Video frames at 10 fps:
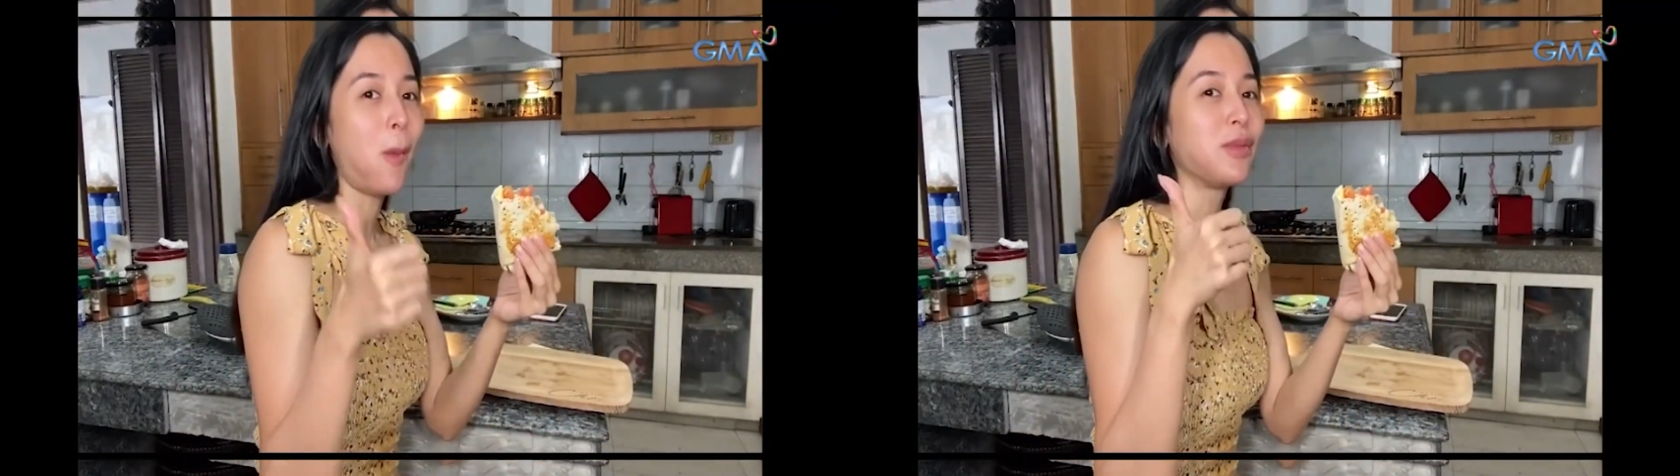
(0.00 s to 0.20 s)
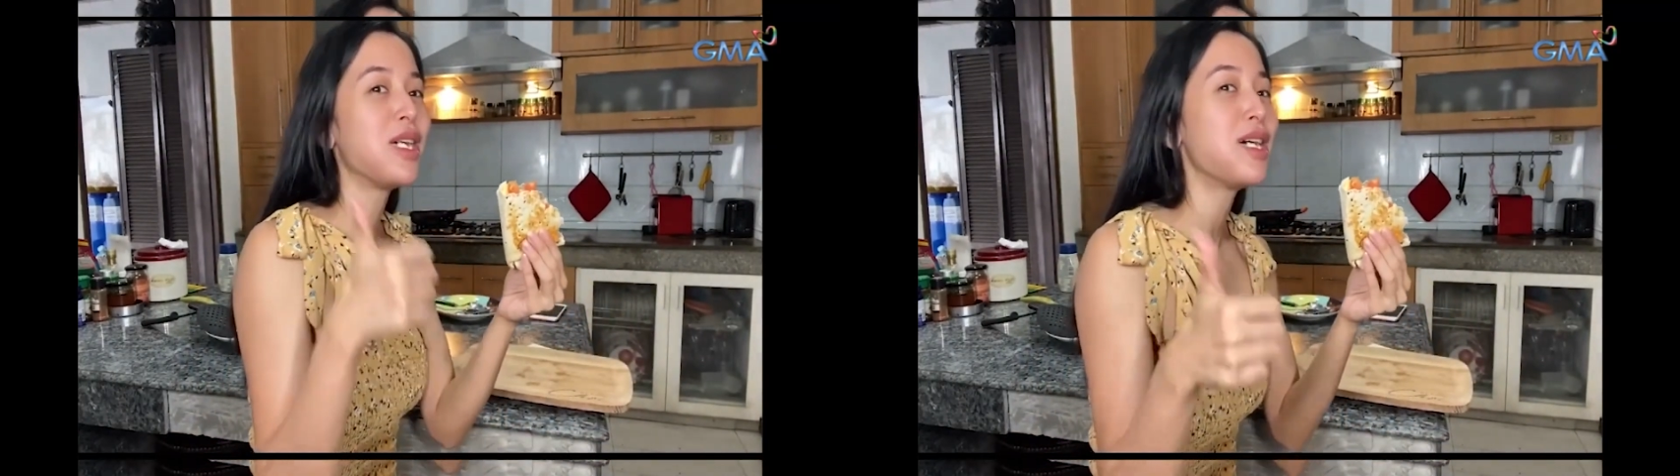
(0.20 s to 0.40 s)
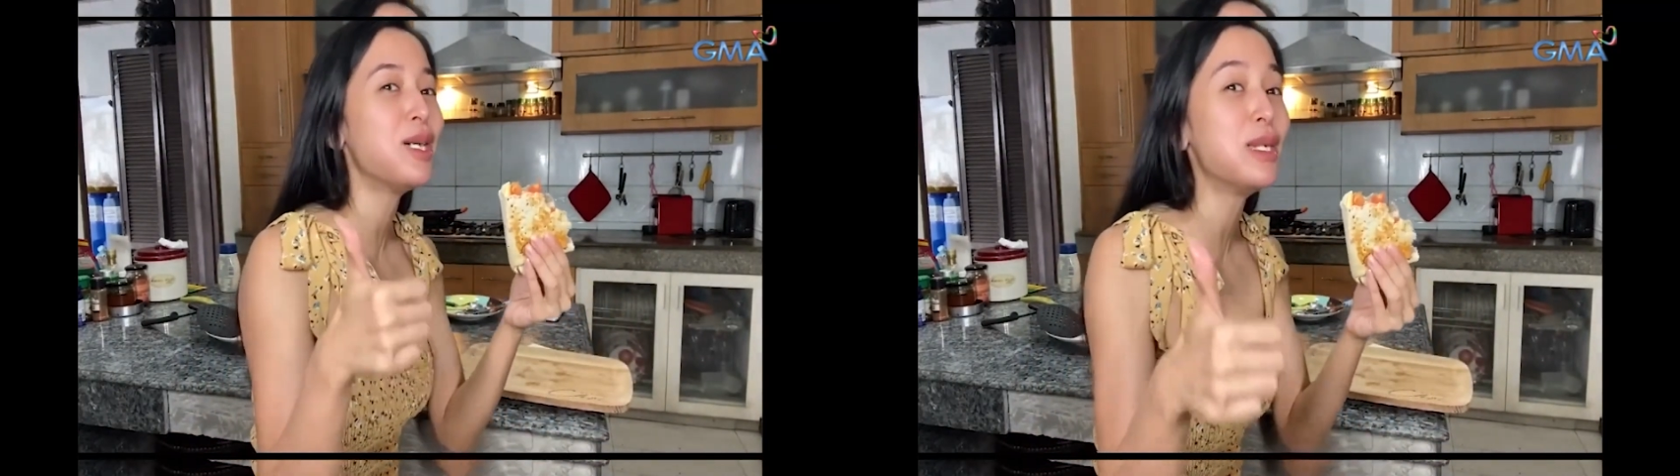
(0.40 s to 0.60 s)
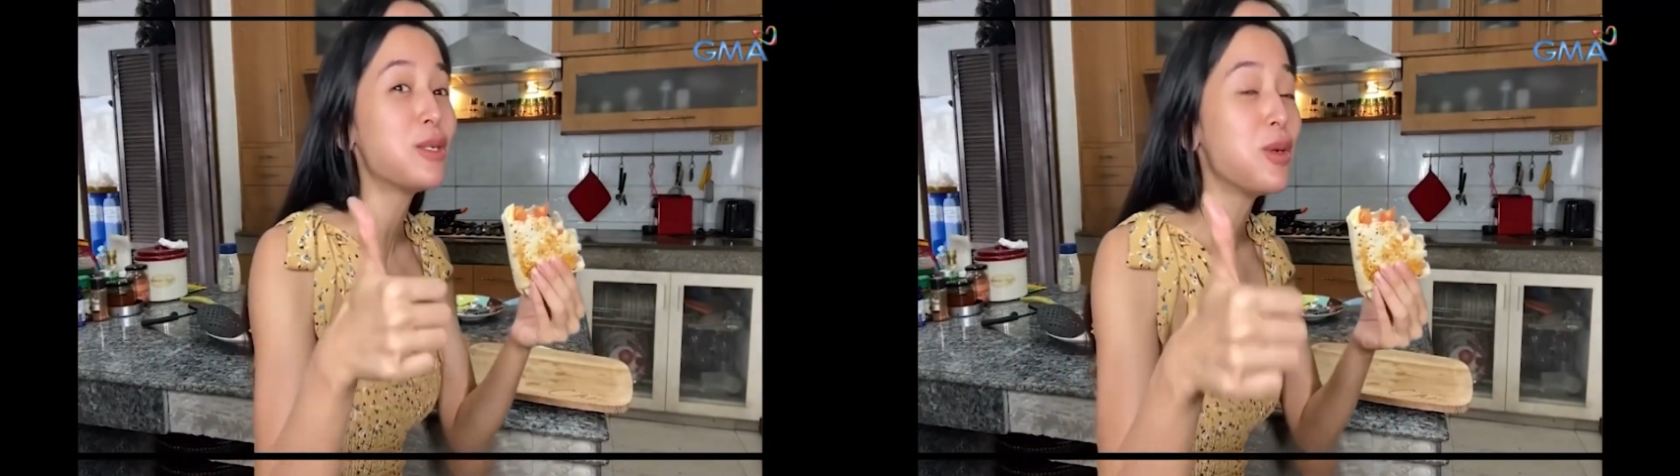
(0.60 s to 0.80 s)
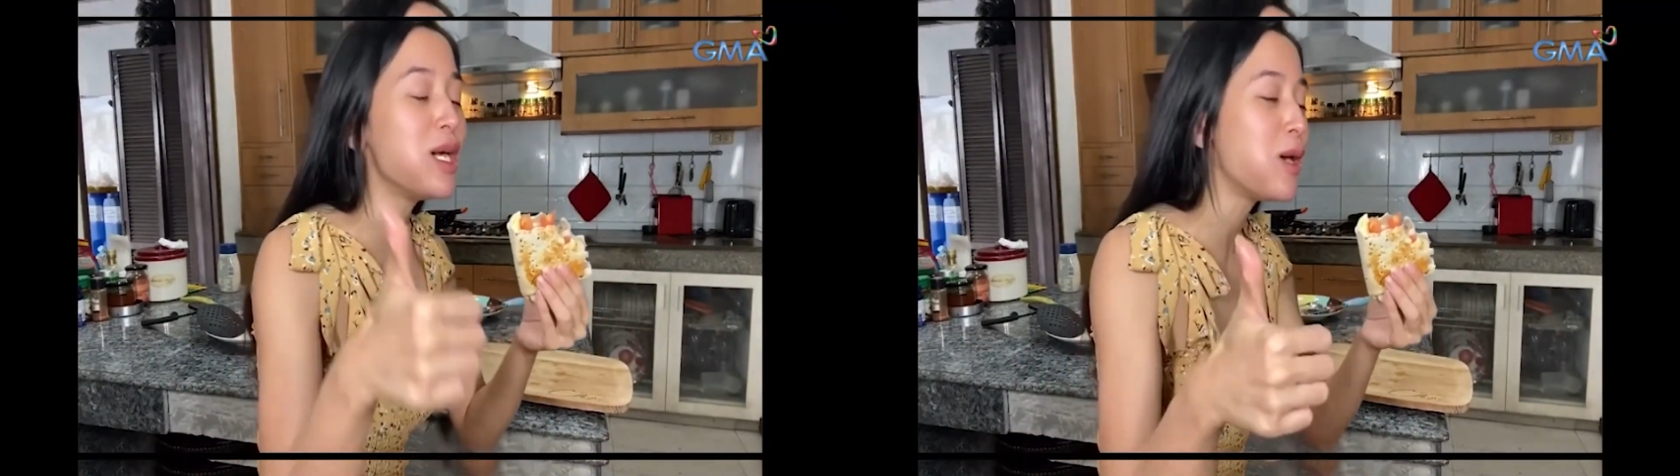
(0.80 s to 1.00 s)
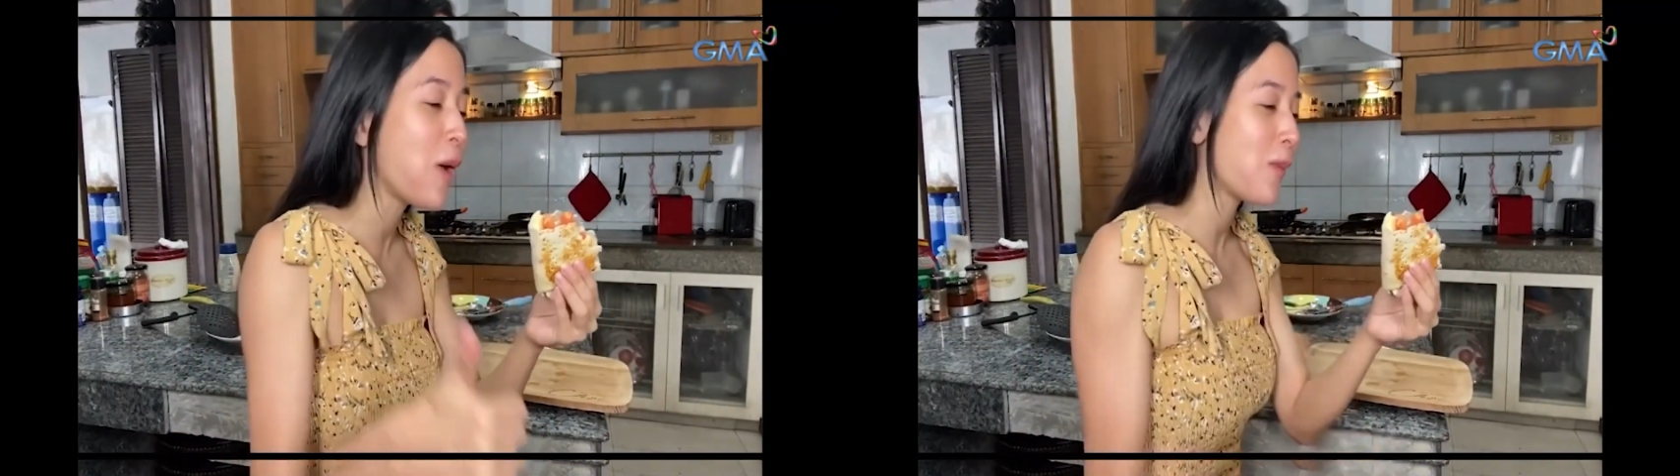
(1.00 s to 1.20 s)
Gagawin ko kayo!